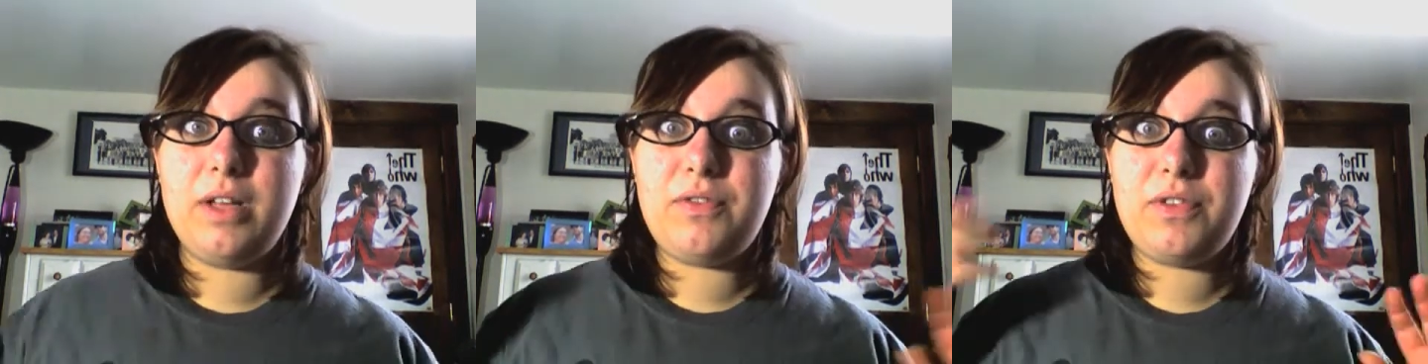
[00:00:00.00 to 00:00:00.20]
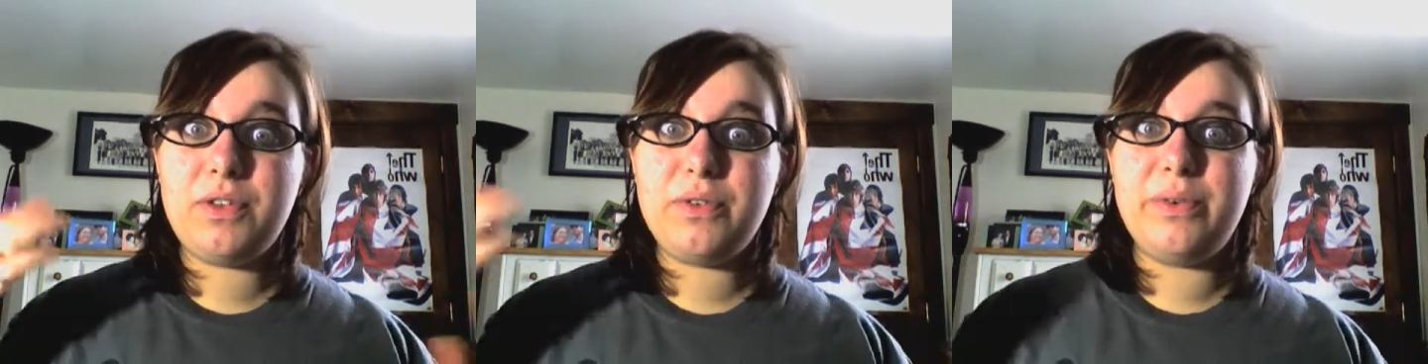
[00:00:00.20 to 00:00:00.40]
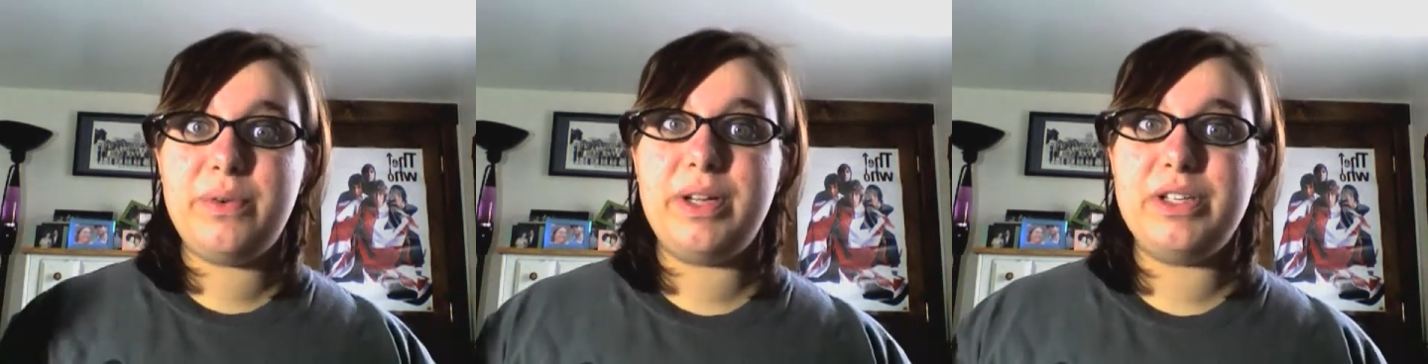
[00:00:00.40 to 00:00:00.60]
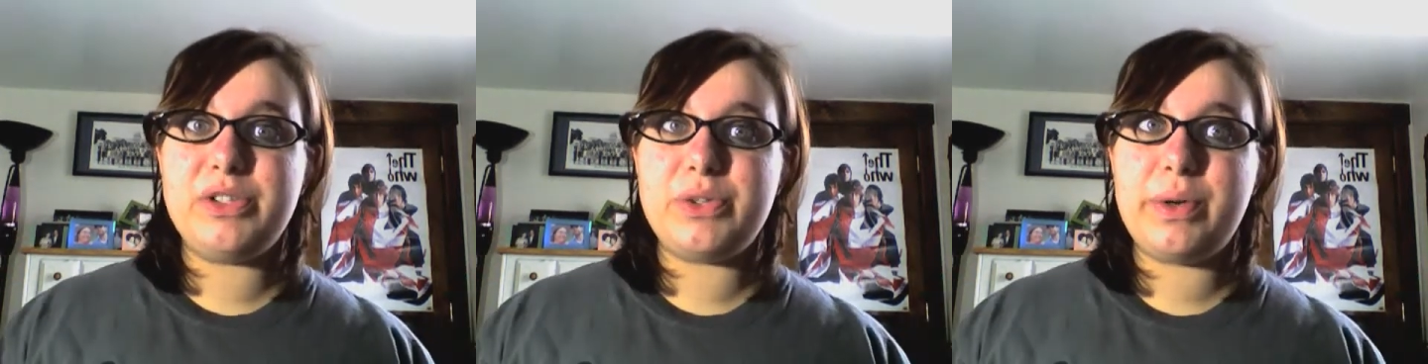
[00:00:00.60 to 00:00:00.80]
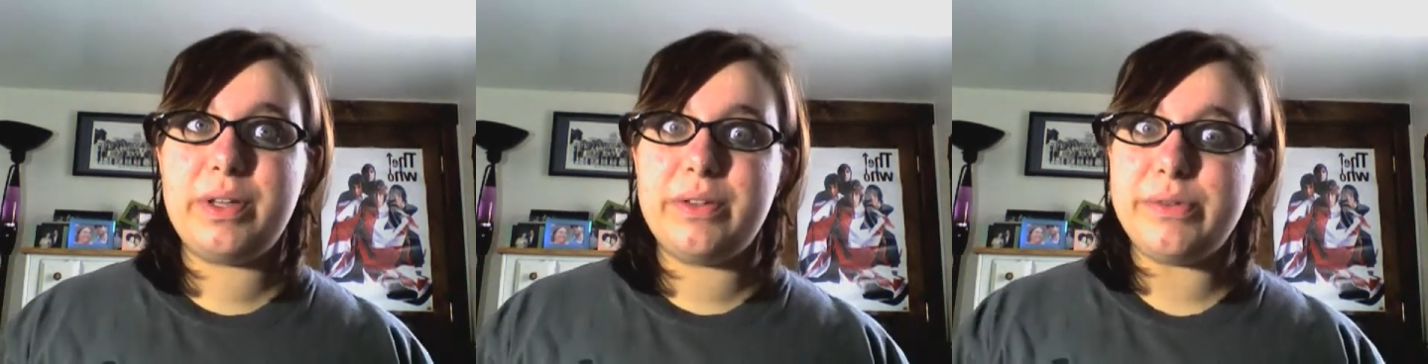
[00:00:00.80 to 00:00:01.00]
If you
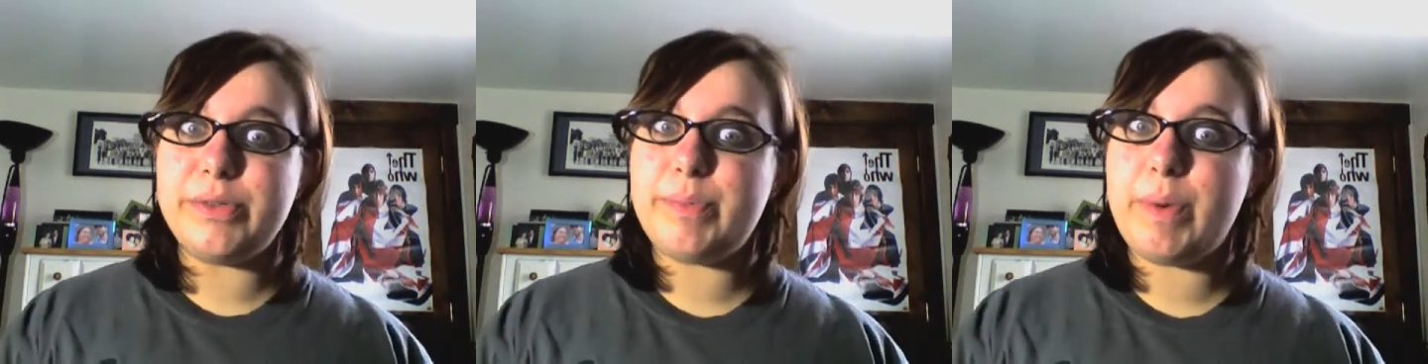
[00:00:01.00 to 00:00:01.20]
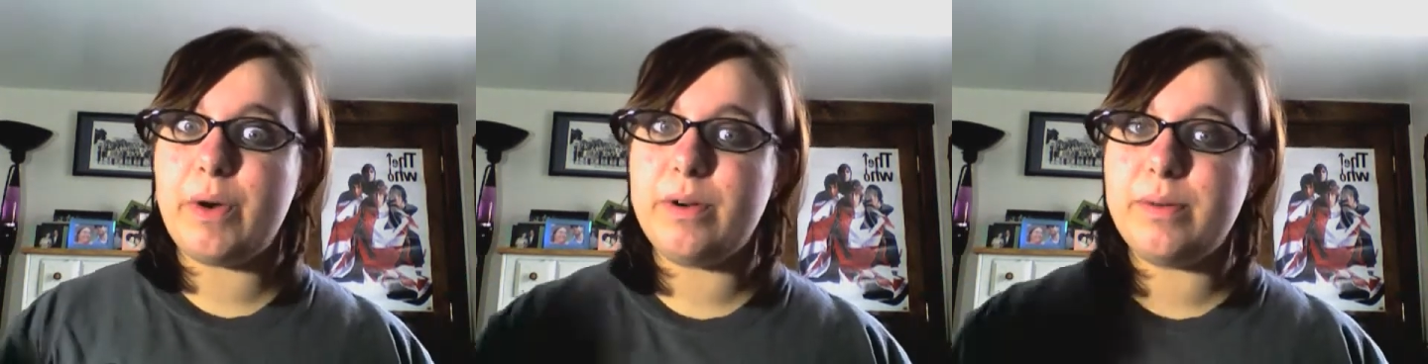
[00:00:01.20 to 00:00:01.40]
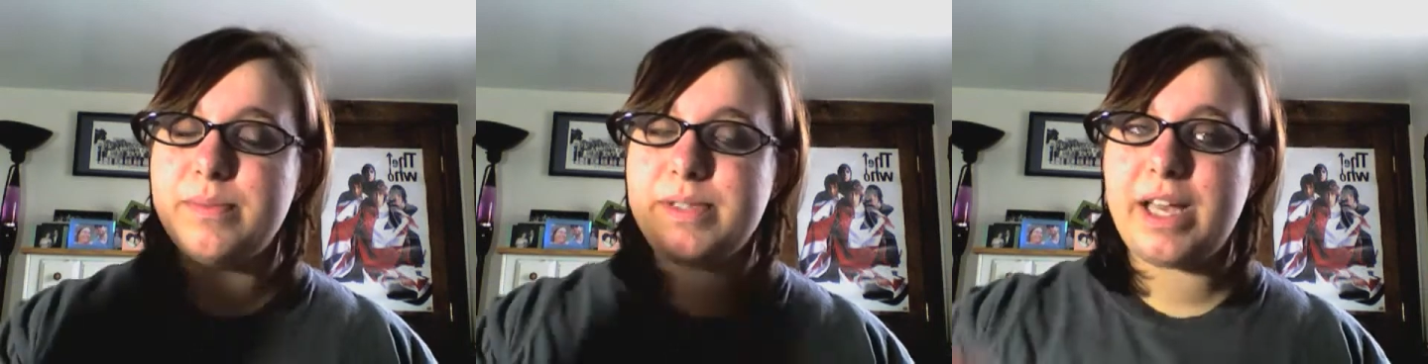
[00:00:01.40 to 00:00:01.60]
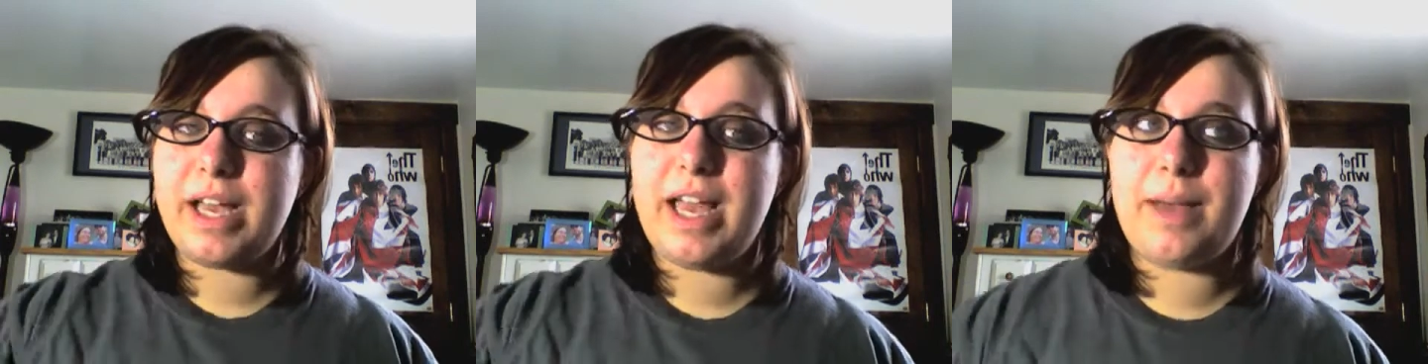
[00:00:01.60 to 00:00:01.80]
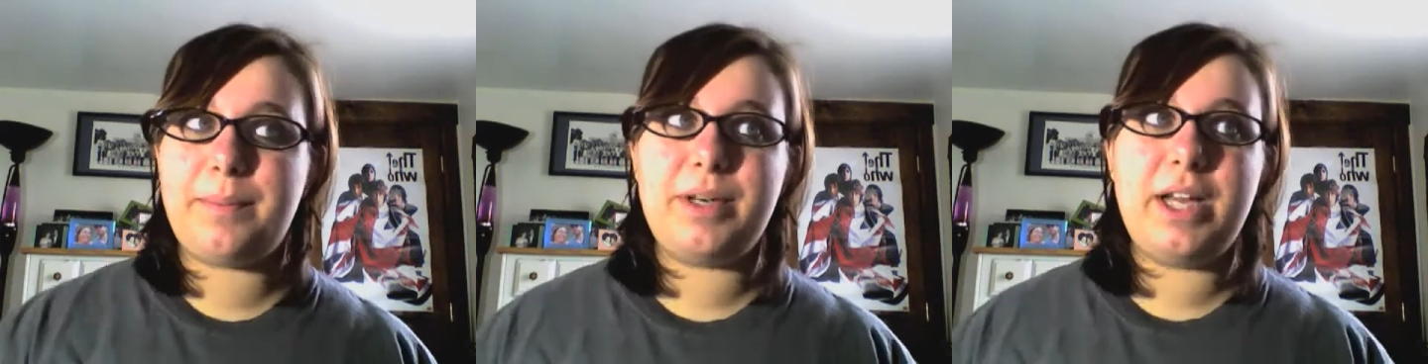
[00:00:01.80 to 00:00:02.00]
enjoyed those poems,
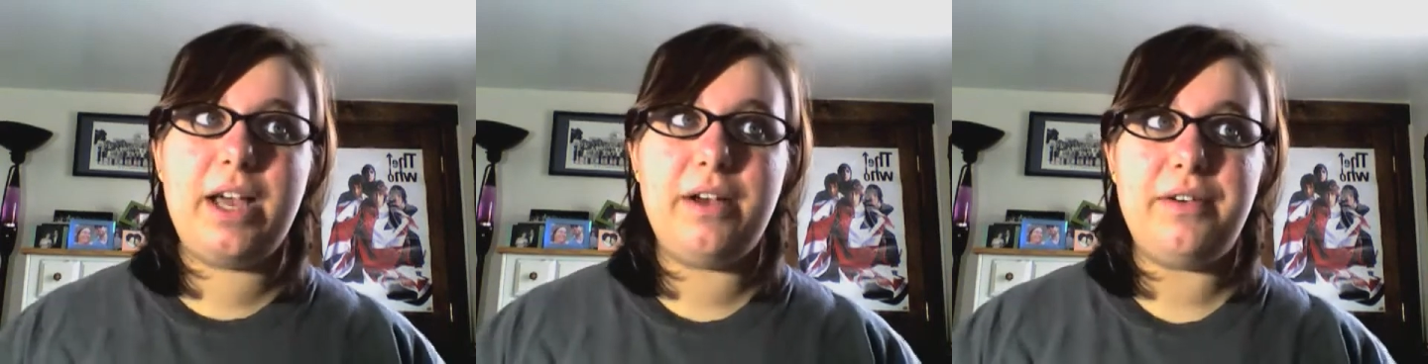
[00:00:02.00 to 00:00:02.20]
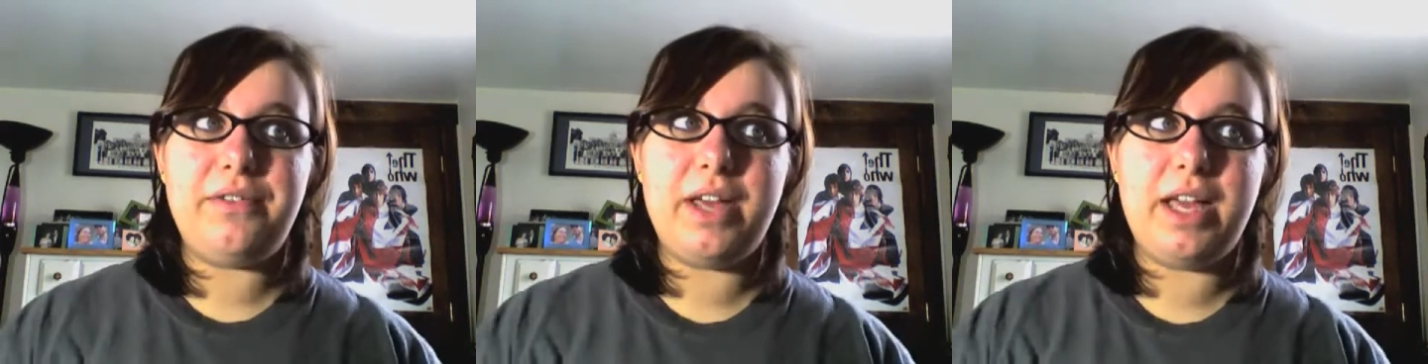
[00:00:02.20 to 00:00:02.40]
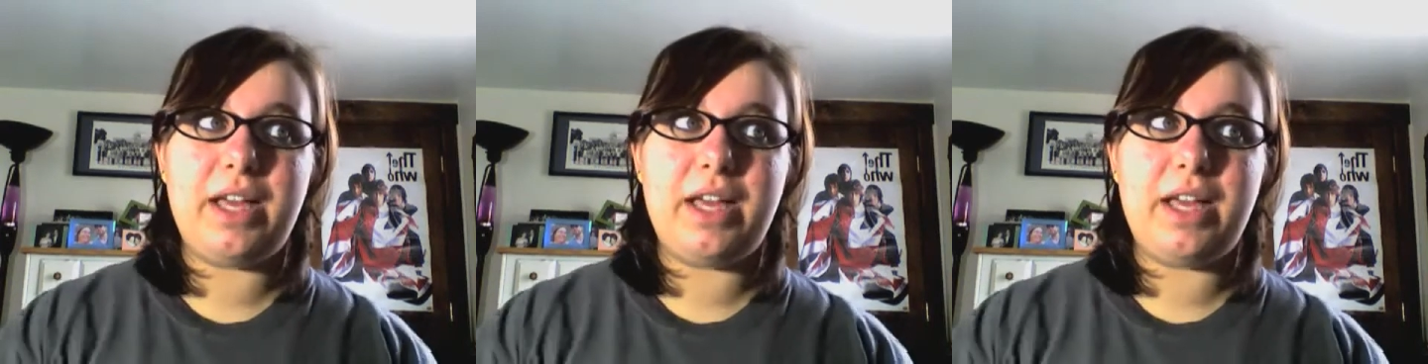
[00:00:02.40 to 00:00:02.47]
I happen to have